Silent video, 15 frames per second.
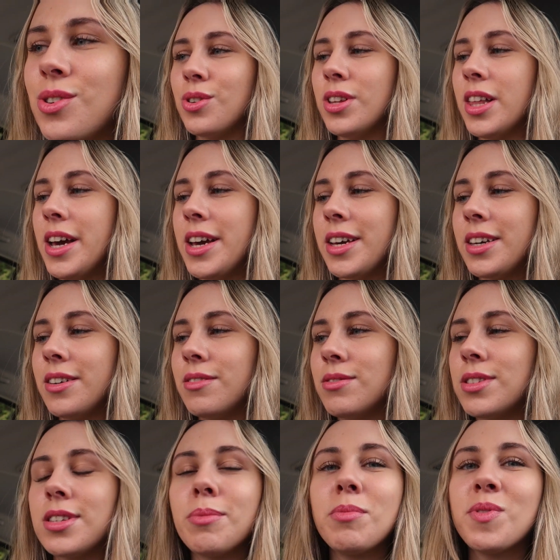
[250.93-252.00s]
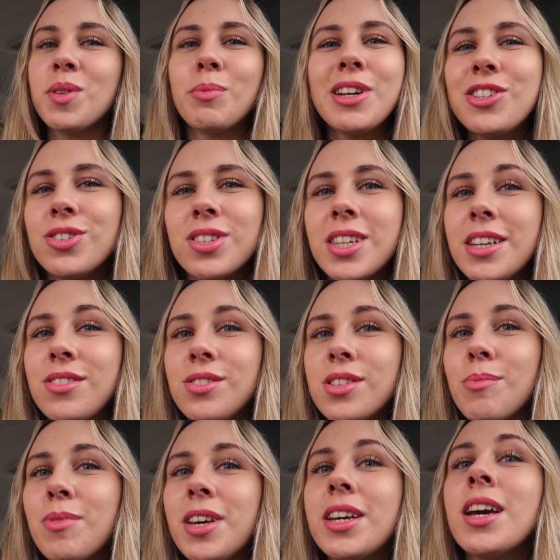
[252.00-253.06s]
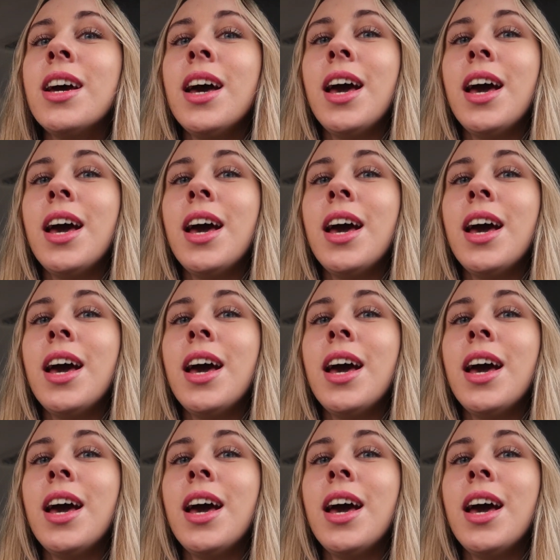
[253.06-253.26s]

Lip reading: or like some of the major states or something,